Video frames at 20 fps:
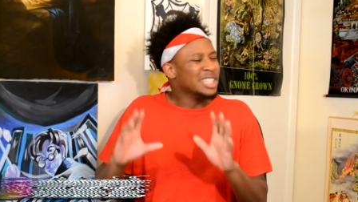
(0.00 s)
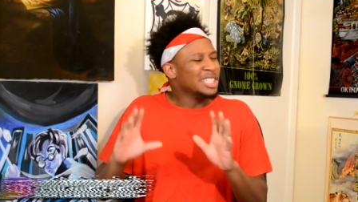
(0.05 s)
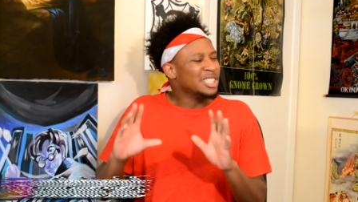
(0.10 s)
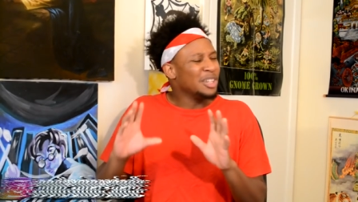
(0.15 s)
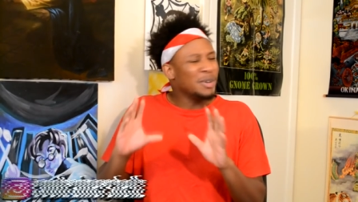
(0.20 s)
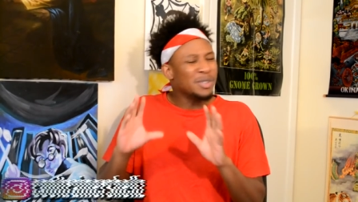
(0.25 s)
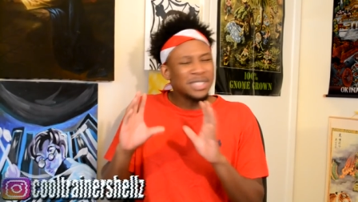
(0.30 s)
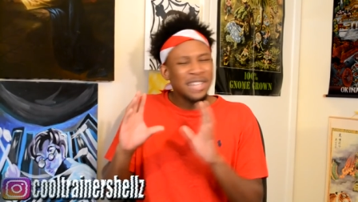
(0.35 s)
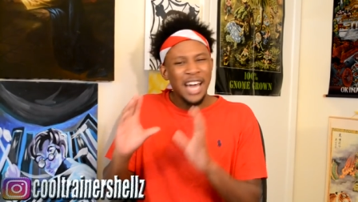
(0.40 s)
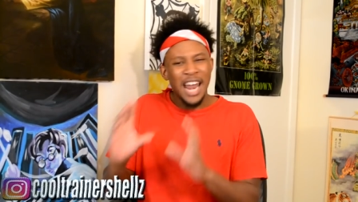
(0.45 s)
so
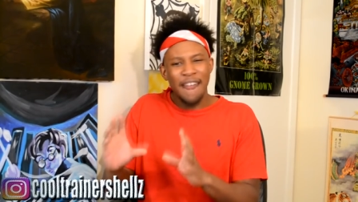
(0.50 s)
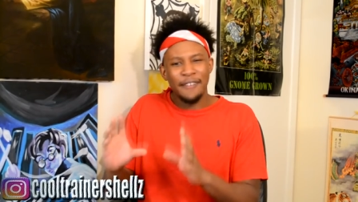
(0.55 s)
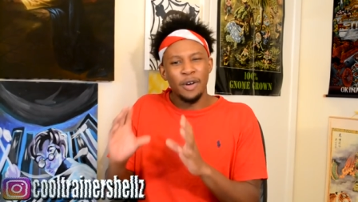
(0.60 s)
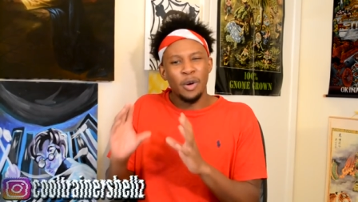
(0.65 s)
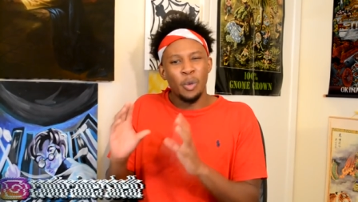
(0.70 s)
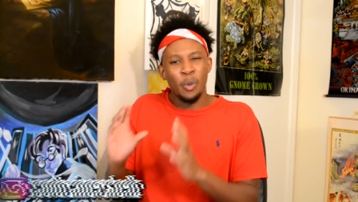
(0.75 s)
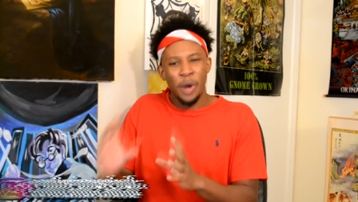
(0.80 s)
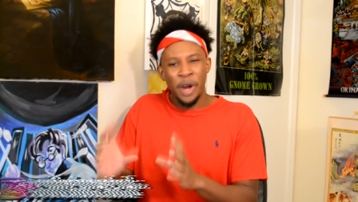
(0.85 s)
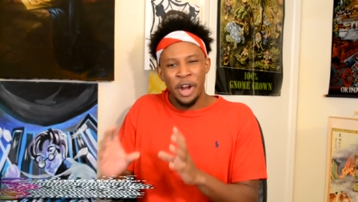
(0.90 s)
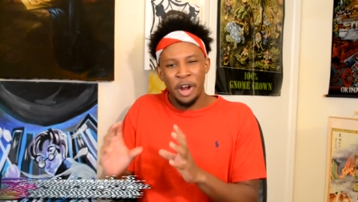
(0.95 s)
it was kind
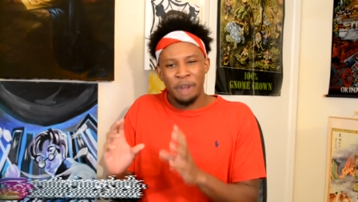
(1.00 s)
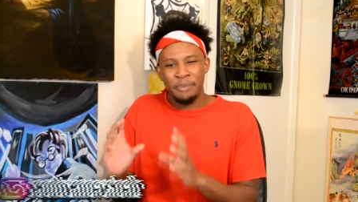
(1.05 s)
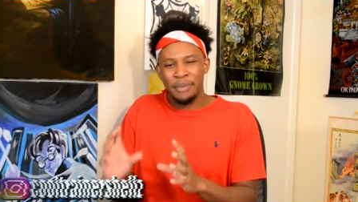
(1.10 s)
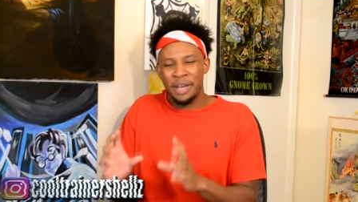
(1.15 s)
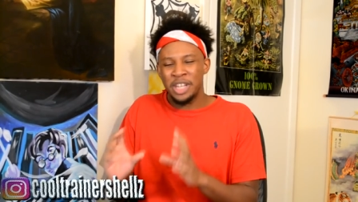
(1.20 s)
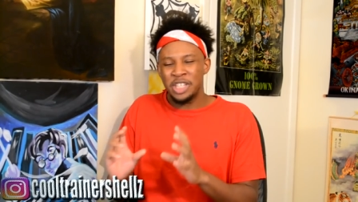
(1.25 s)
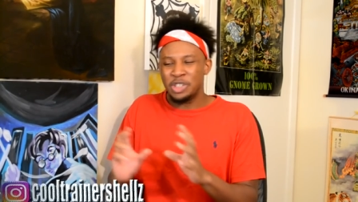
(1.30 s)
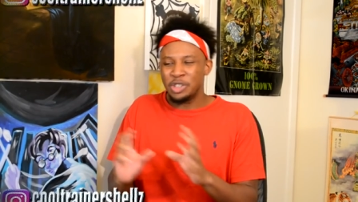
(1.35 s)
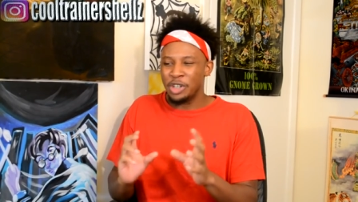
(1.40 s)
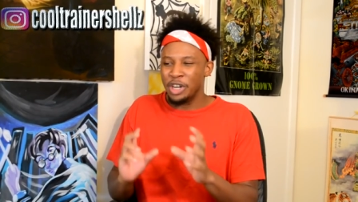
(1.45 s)
of a weird
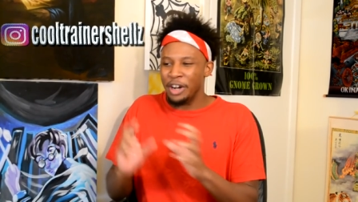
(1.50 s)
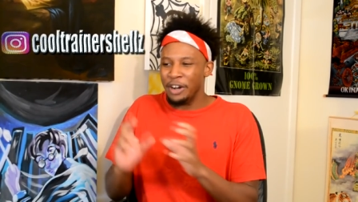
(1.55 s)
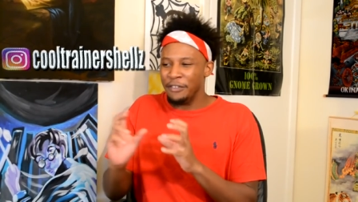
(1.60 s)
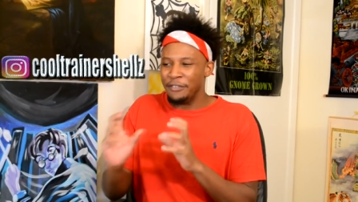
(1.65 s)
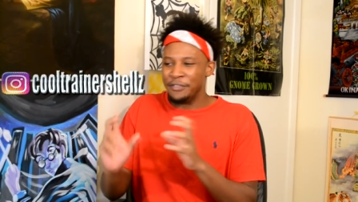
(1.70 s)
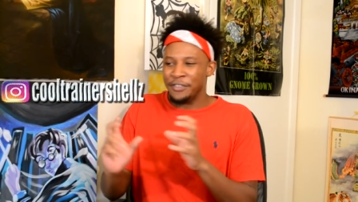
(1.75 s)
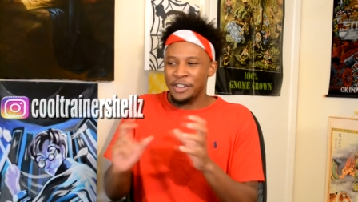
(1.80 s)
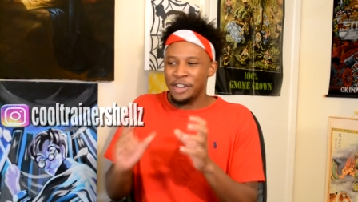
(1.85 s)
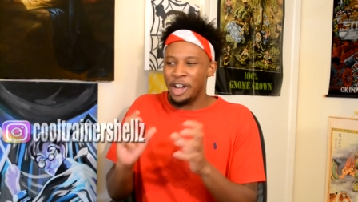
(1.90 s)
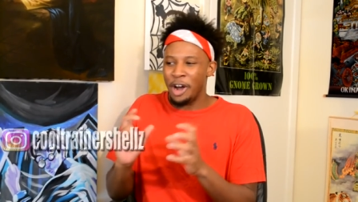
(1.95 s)
mixture
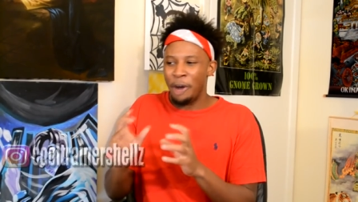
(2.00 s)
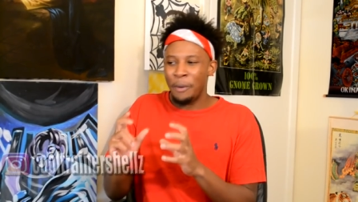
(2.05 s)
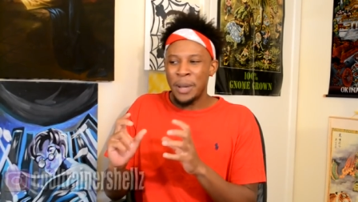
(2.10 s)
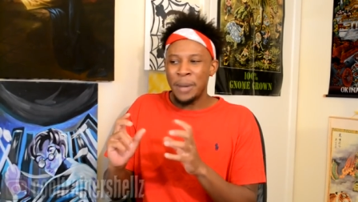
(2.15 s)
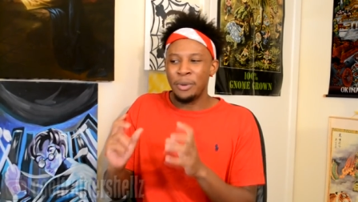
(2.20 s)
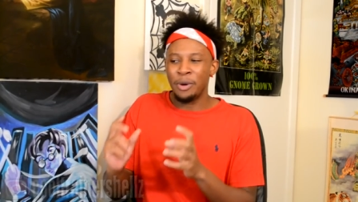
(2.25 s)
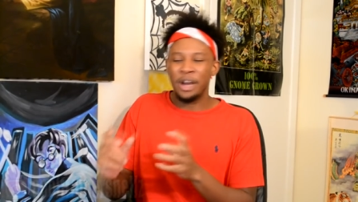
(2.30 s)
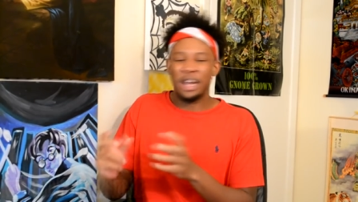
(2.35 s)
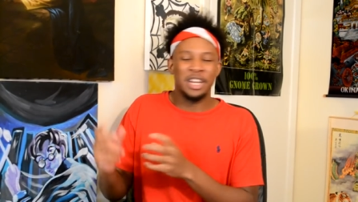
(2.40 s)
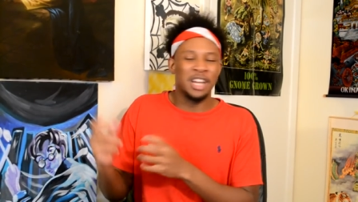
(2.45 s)
of you know
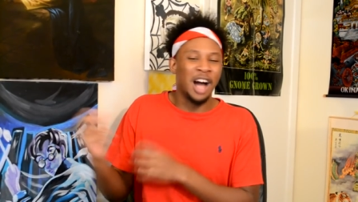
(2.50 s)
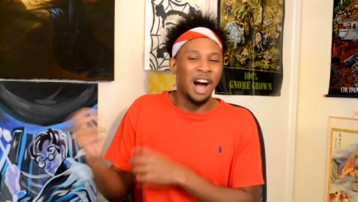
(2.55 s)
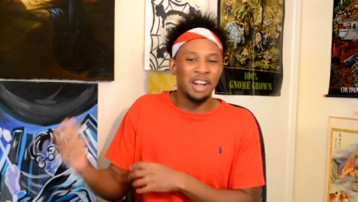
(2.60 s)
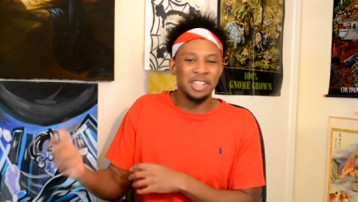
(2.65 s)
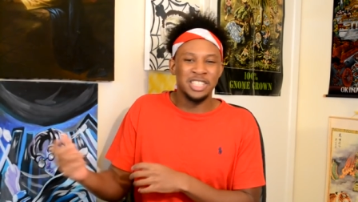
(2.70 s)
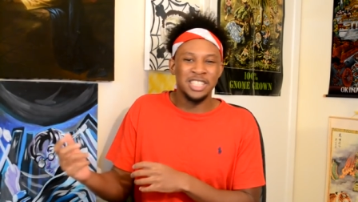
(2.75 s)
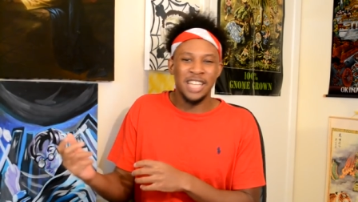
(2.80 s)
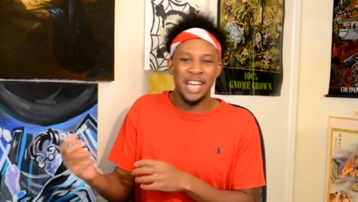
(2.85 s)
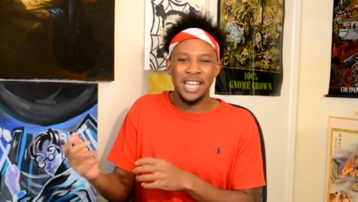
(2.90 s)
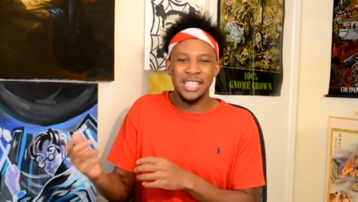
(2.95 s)
people
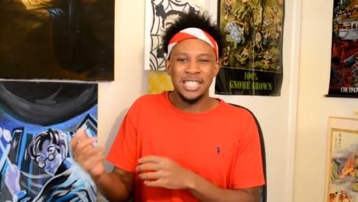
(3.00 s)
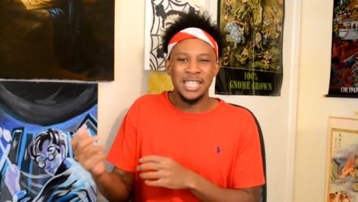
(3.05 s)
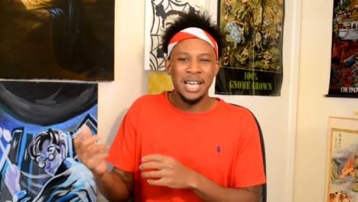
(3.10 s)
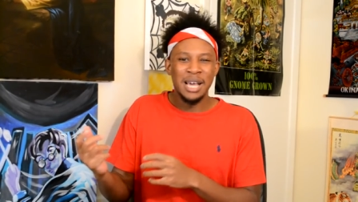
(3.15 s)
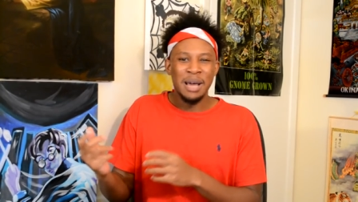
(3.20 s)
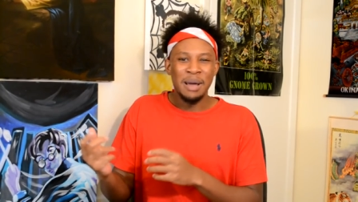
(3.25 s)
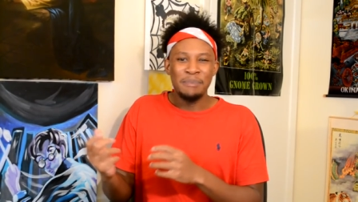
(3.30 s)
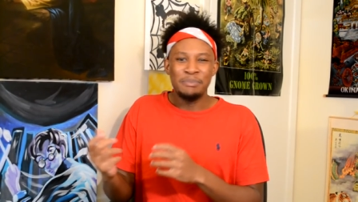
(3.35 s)
acknowledging us